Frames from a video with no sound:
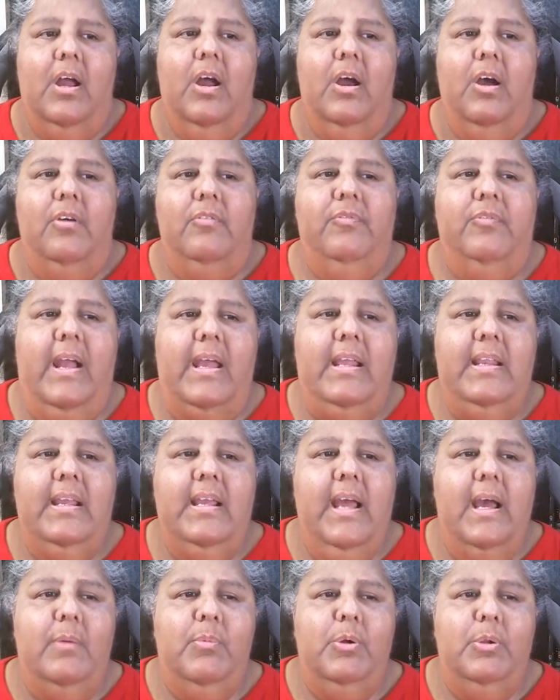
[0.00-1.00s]
on Friday
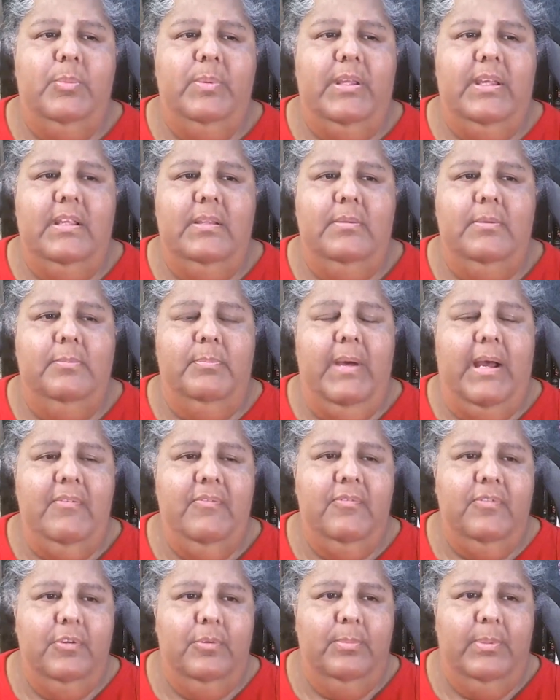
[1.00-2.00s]
I will be at the
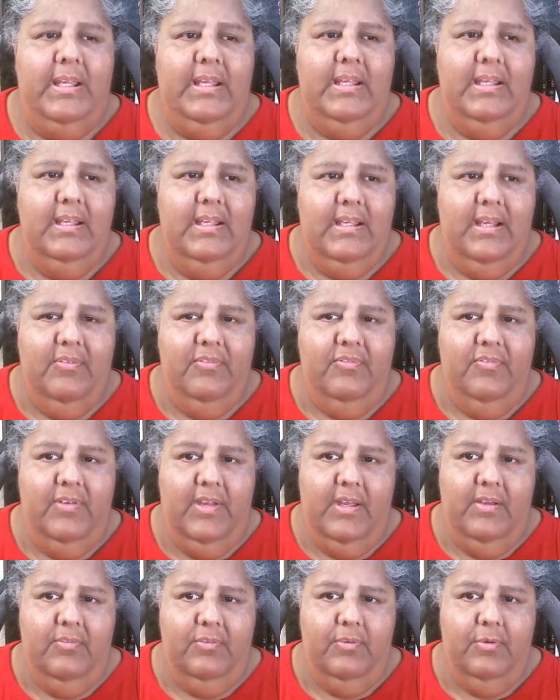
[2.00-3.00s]
Mindful Baking
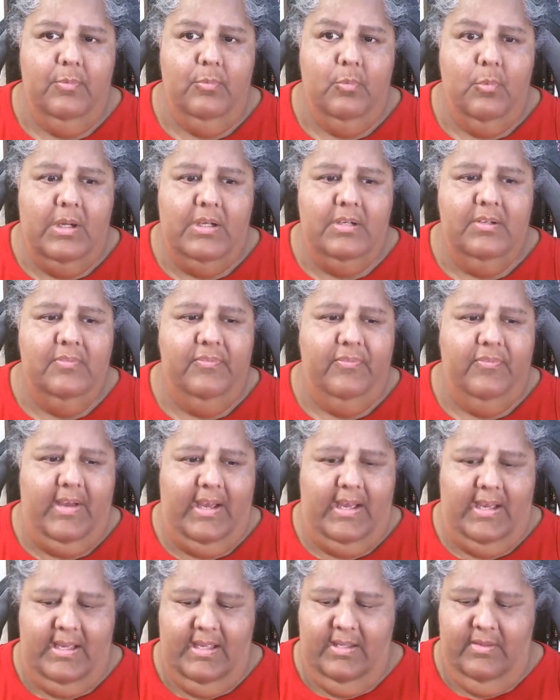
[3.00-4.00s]
Cafe from 1 to
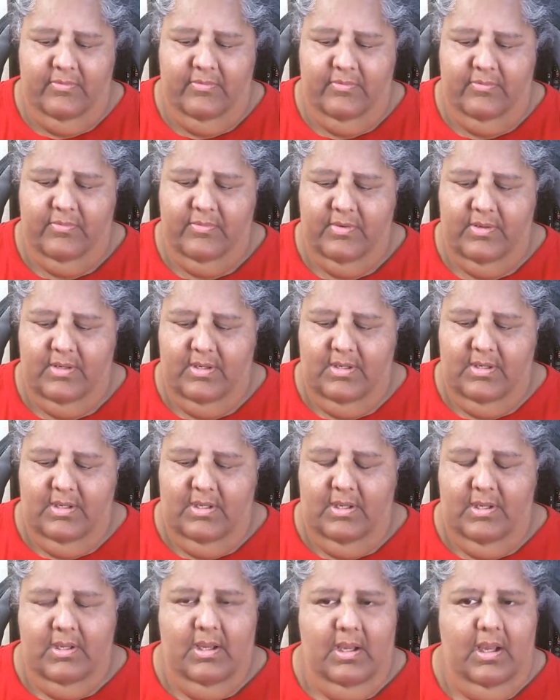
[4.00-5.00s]
5.
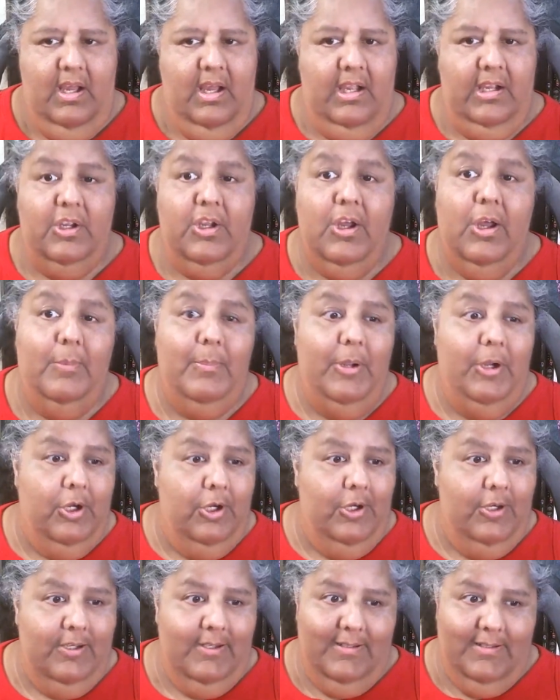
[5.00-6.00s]
Come
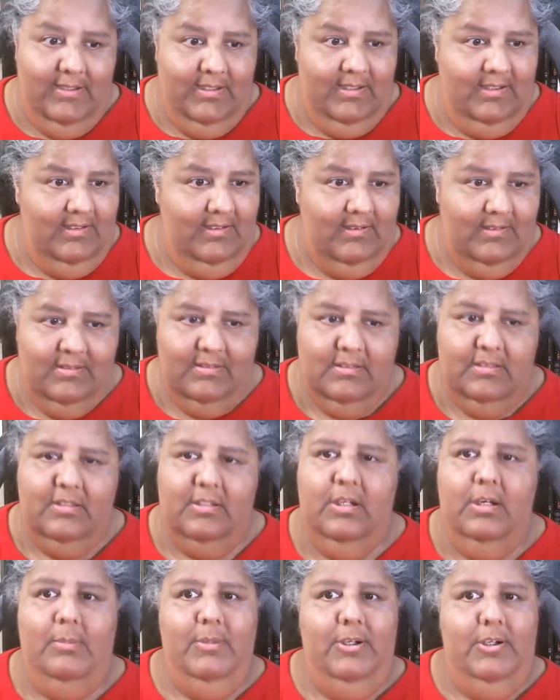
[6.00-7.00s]
early,
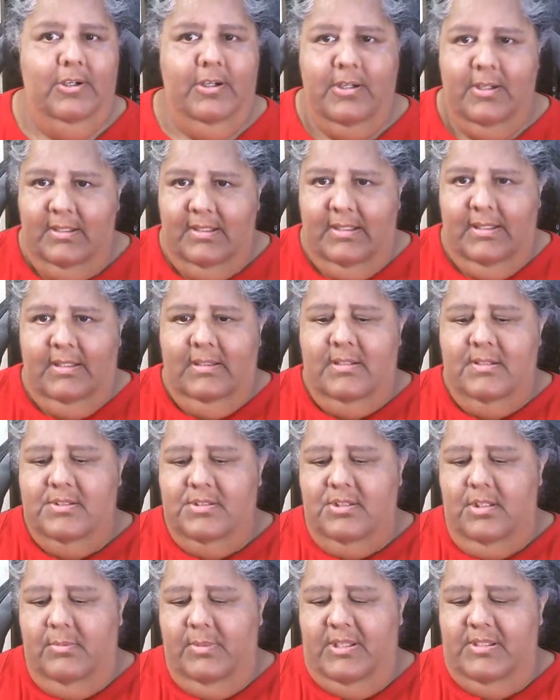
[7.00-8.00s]
come early. There's
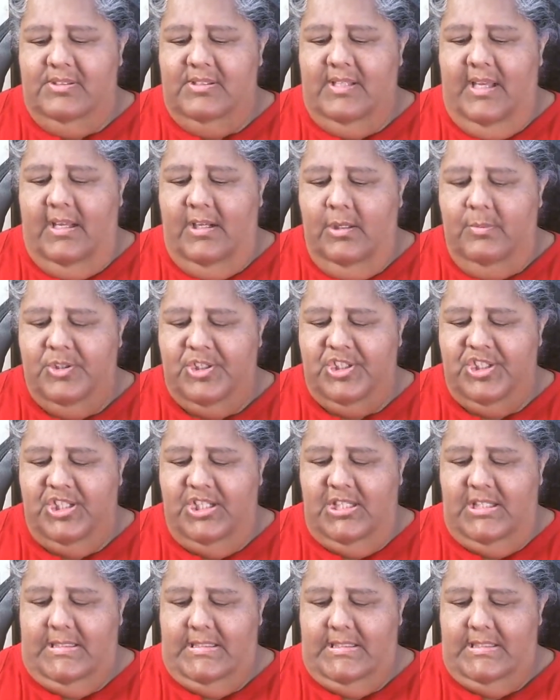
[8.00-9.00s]
gonna be a sign-up
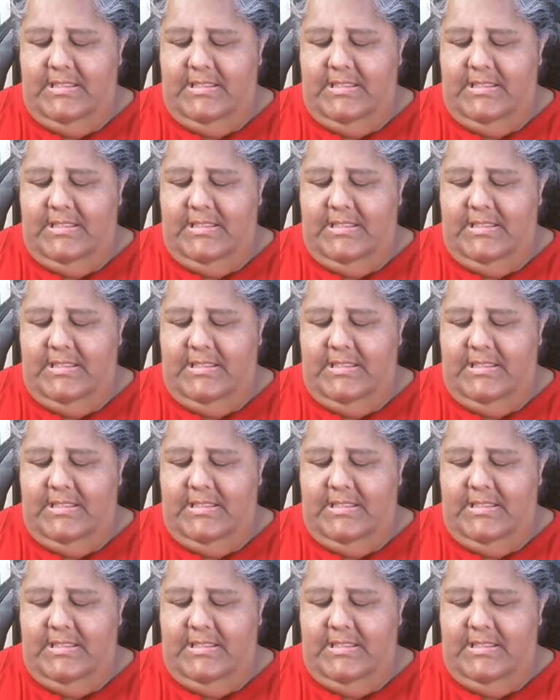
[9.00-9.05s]
sheet,